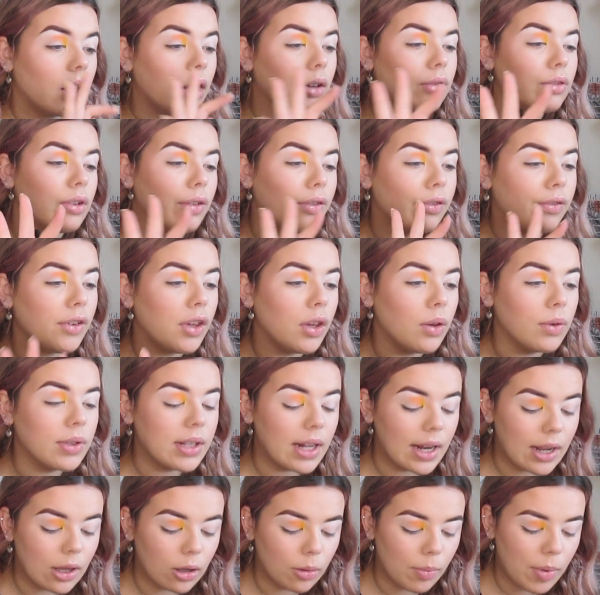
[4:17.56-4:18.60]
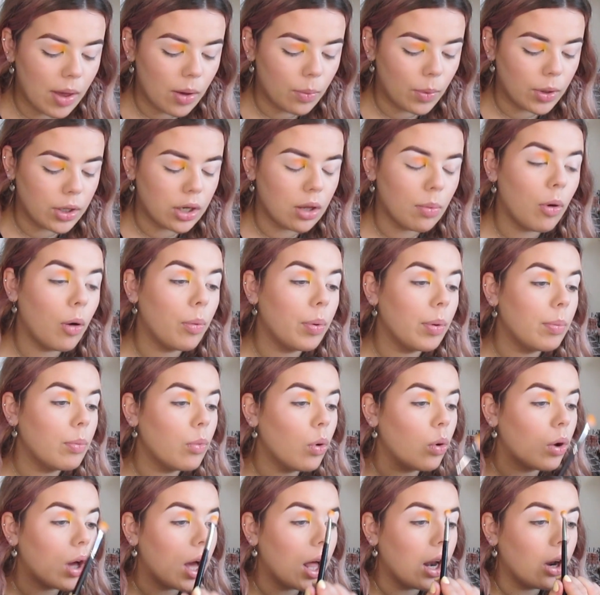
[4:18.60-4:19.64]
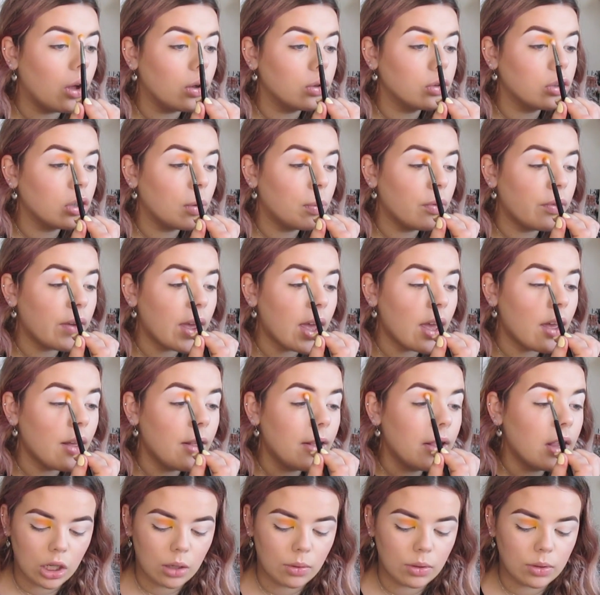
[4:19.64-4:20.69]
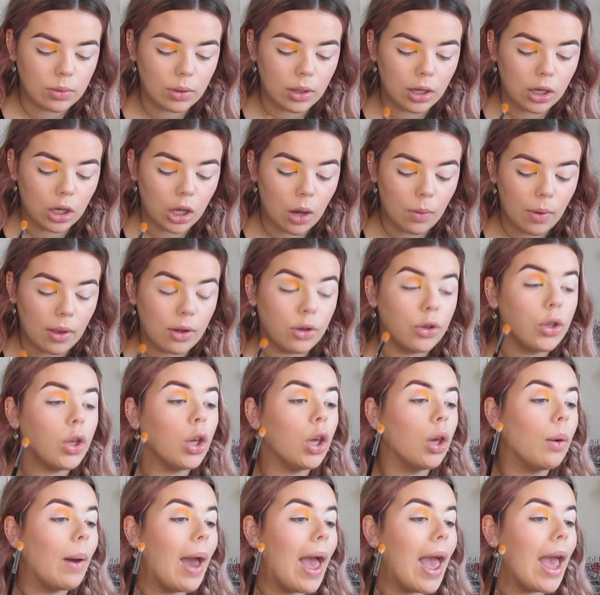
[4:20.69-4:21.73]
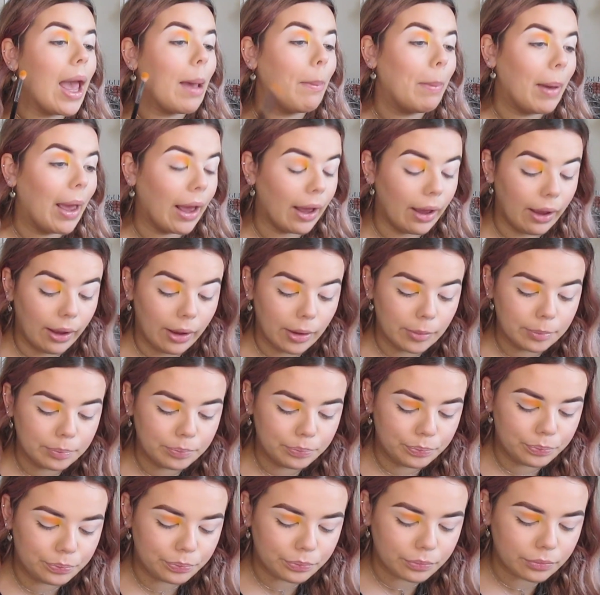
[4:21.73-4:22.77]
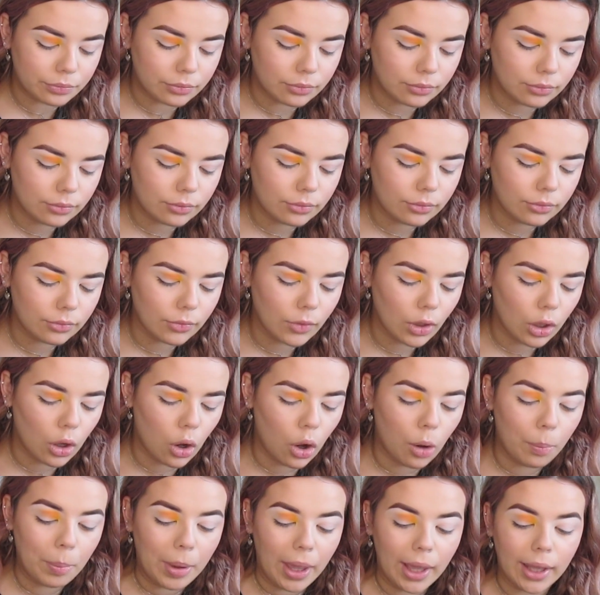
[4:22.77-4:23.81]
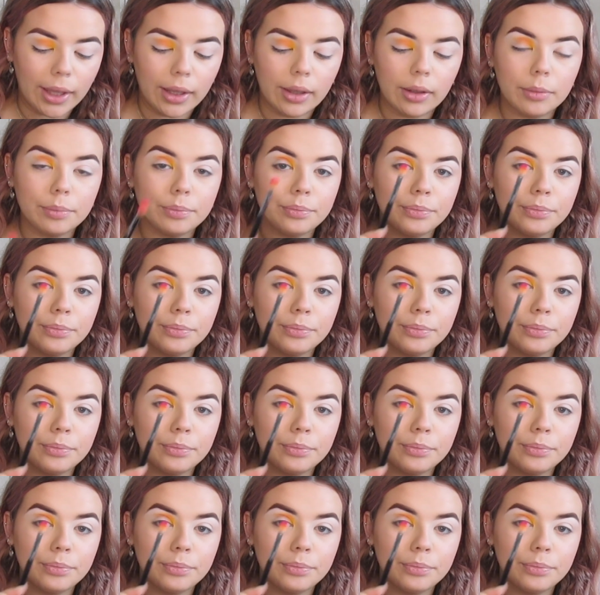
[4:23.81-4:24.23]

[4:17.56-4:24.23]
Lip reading: diffuse a little bit when you're popping more colour on top of it. We're going to go into a pink, hot pink,